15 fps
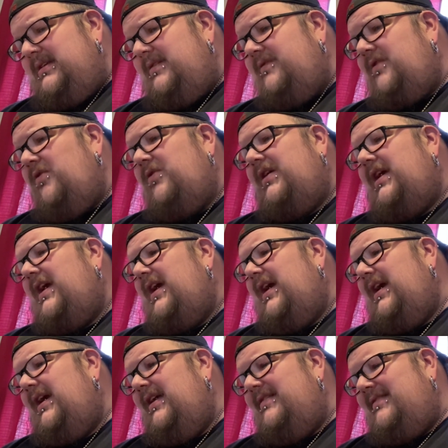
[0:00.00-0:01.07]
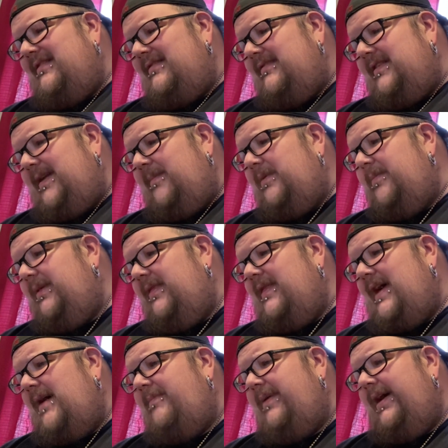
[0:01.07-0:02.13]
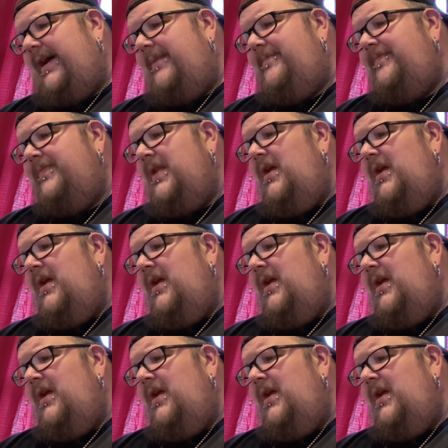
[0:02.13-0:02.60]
it's okay. It doesn't seem to be that bad.